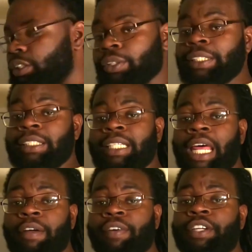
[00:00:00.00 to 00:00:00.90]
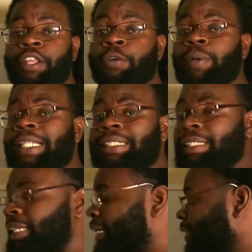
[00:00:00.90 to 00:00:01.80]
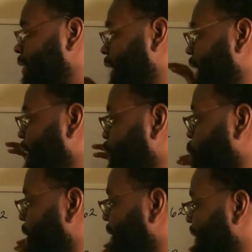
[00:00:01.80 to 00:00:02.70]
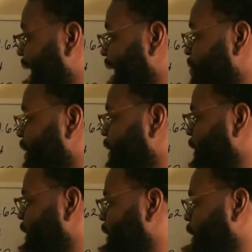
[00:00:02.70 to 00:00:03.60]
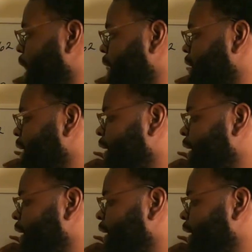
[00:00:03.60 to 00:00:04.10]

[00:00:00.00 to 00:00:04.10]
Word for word: So this is kind of another reason to kind of just want to dive into these stocks.